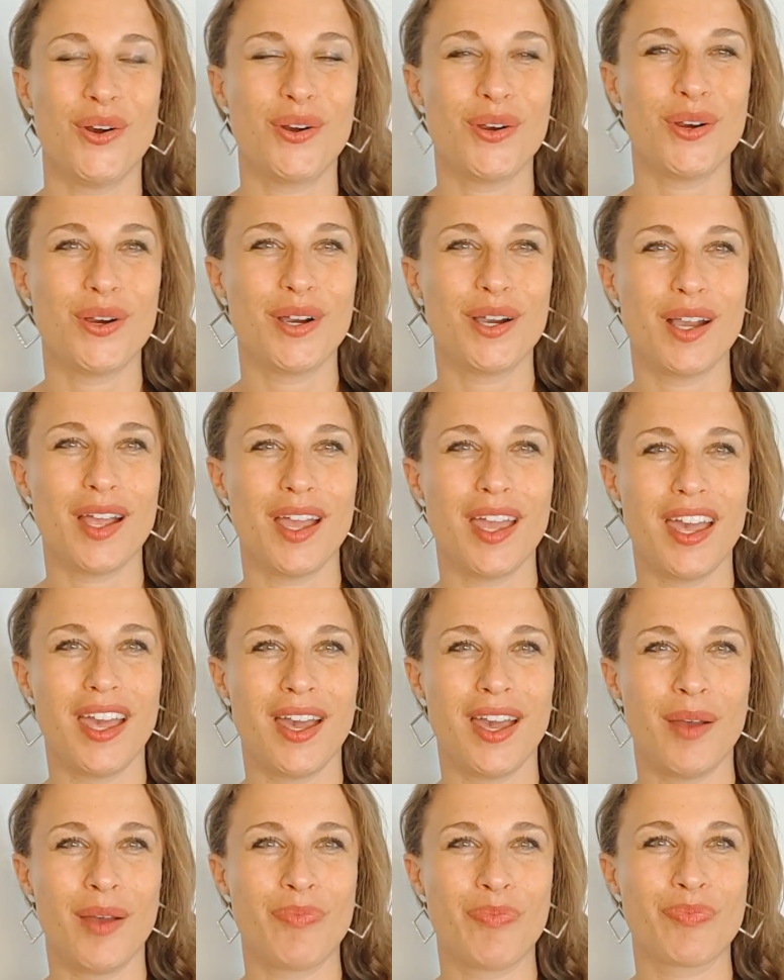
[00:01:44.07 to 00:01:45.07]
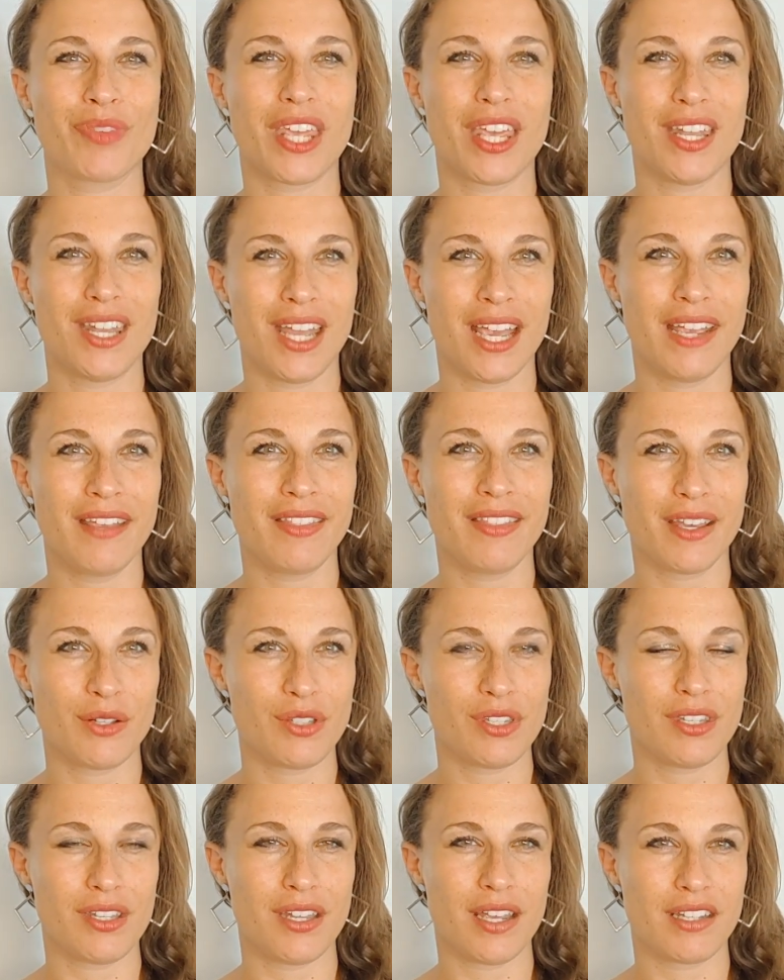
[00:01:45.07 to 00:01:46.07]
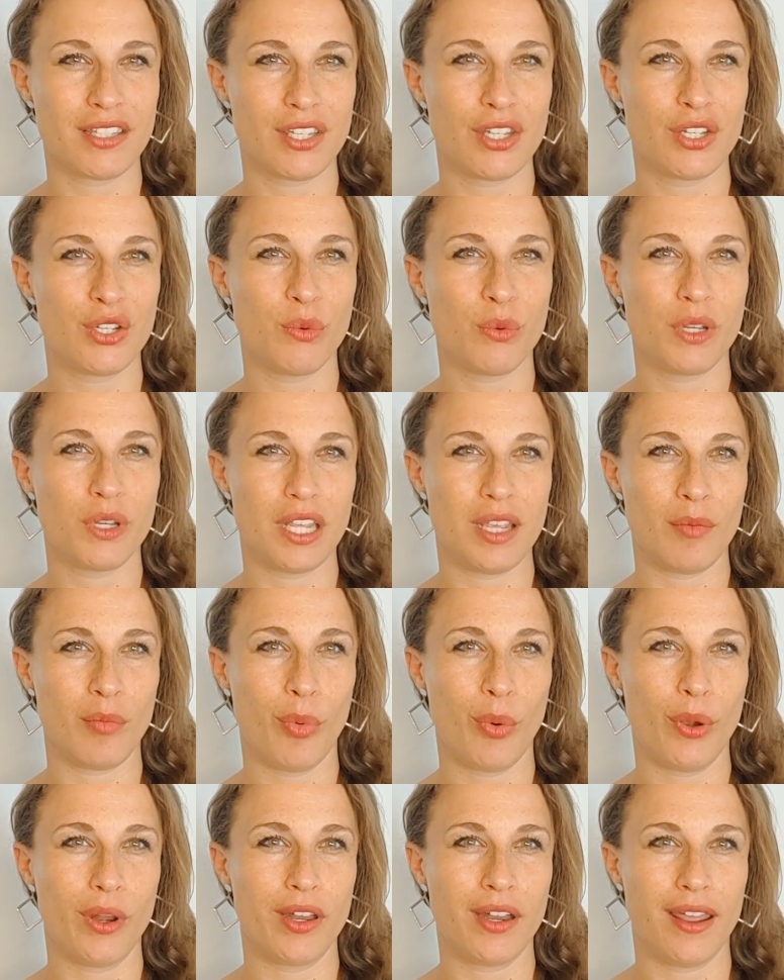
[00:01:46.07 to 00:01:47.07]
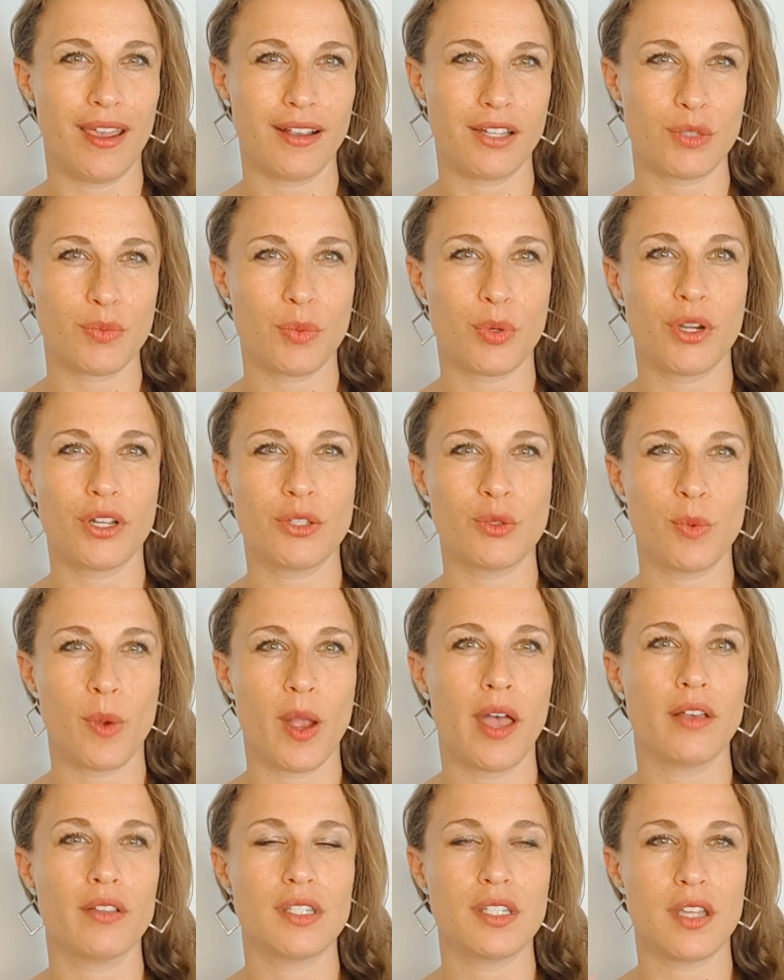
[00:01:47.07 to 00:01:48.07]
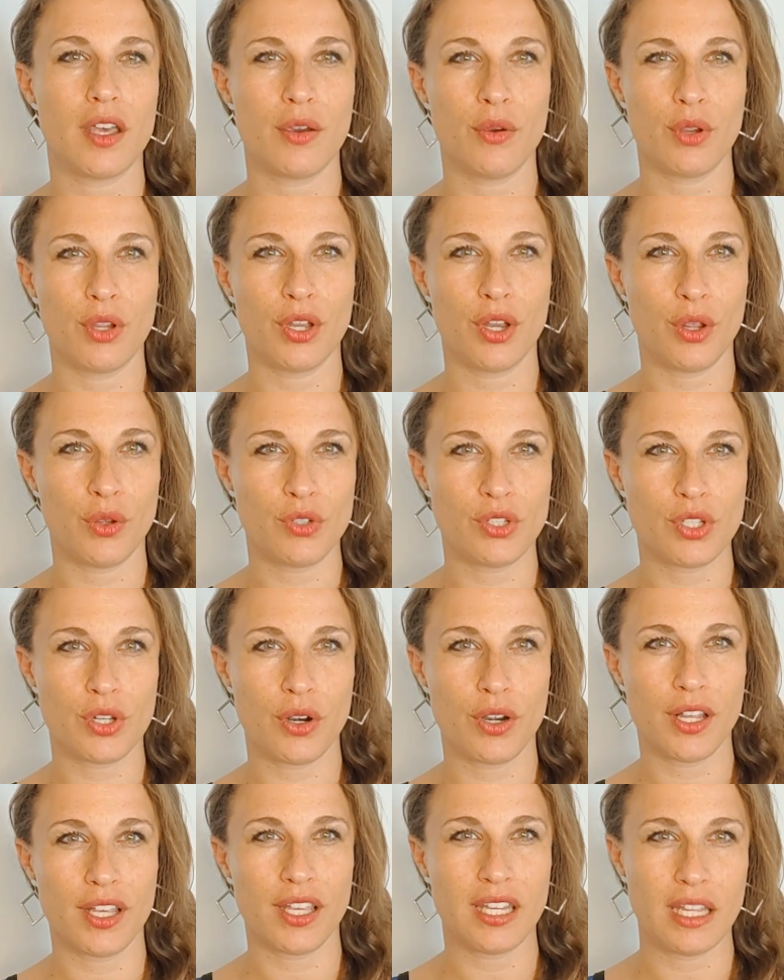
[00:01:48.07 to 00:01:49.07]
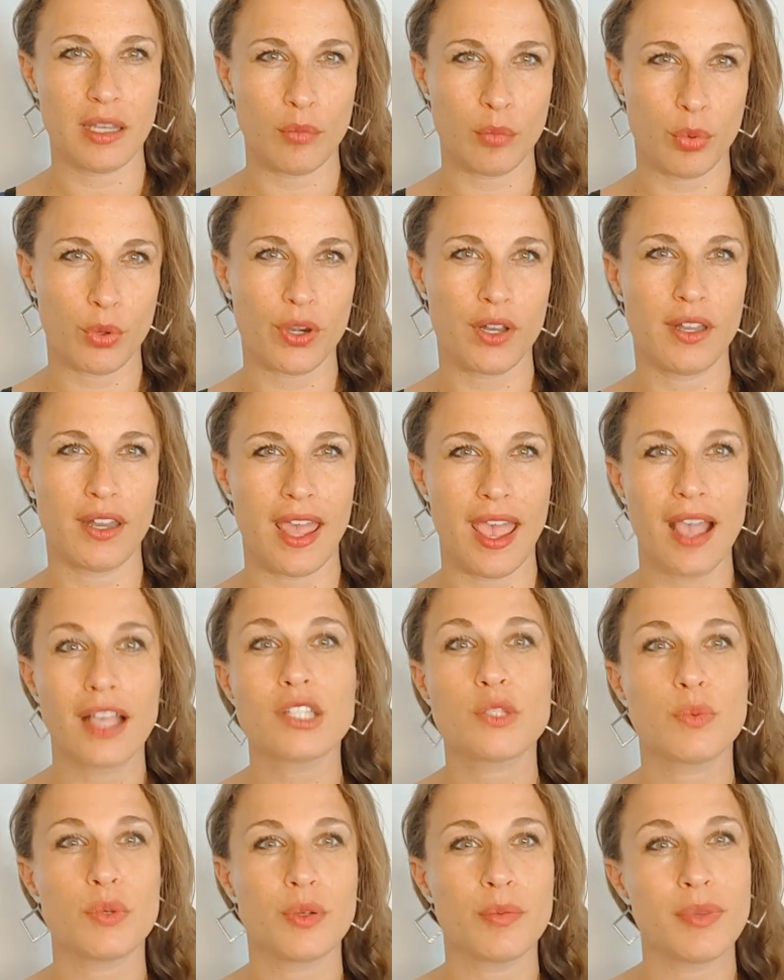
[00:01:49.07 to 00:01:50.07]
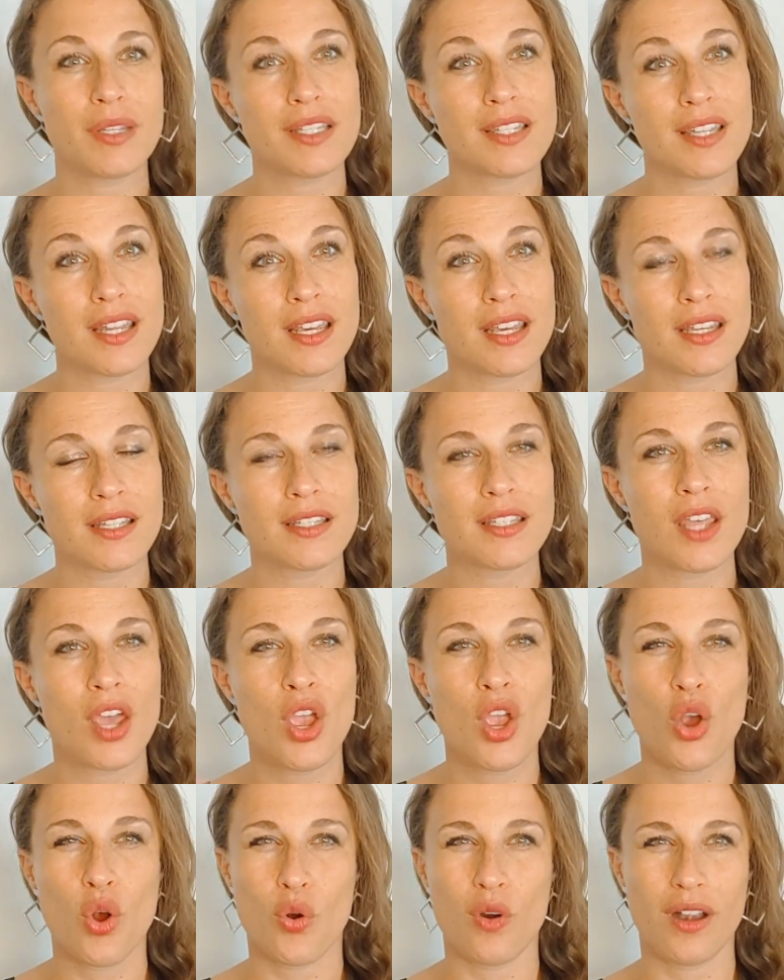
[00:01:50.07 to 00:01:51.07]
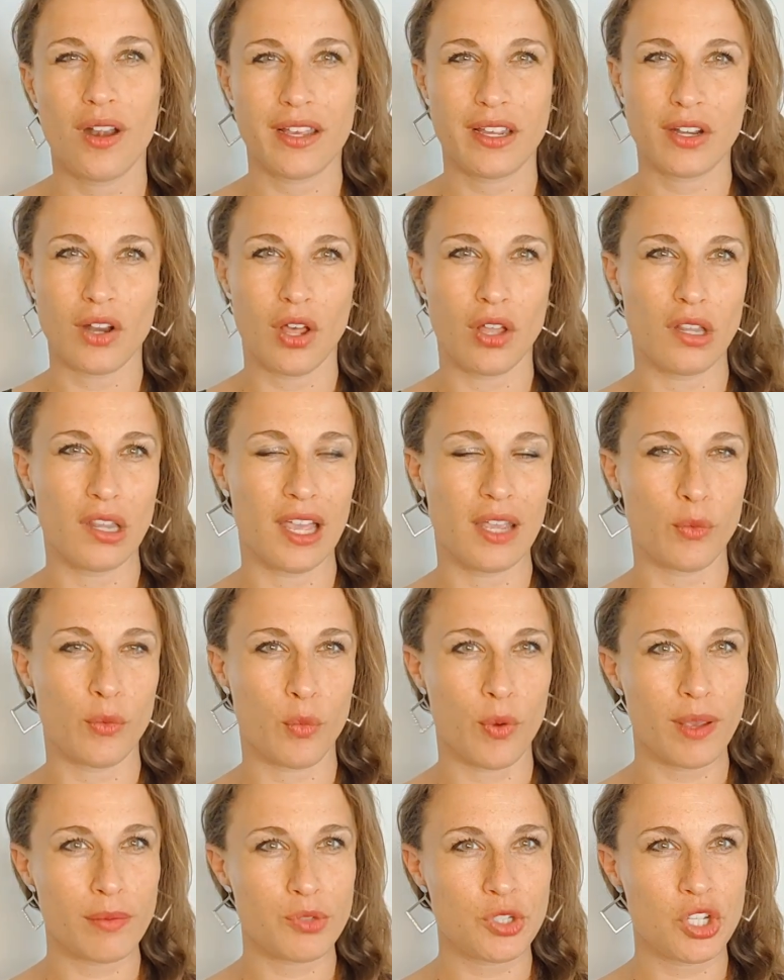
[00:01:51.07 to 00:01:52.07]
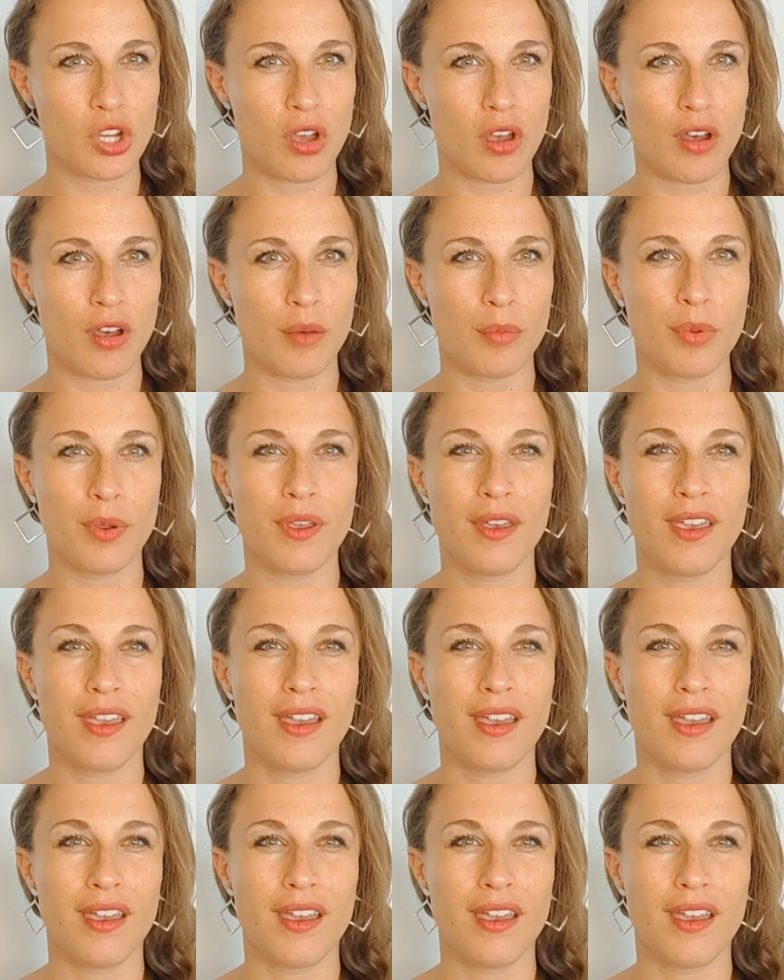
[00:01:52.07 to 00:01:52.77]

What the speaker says: Or ninth house has to do with import and export as well. So, you know, starting an import and export business, or like an online web shop.